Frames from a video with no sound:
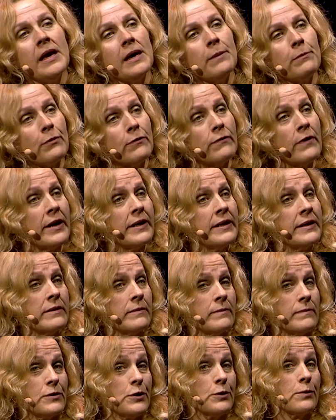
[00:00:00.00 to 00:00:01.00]
and providing
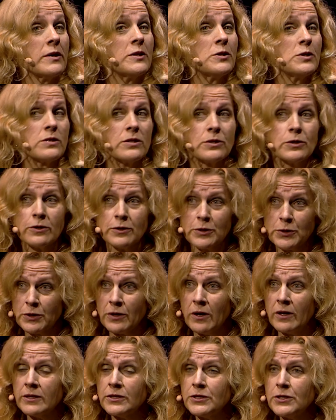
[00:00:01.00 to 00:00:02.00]
them to us, the
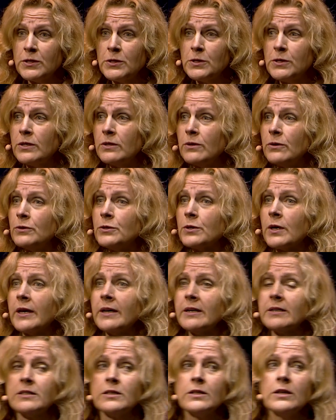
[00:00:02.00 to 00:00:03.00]
toxicologists in
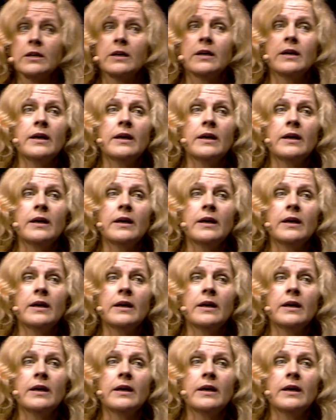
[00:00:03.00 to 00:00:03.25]
Utrecht,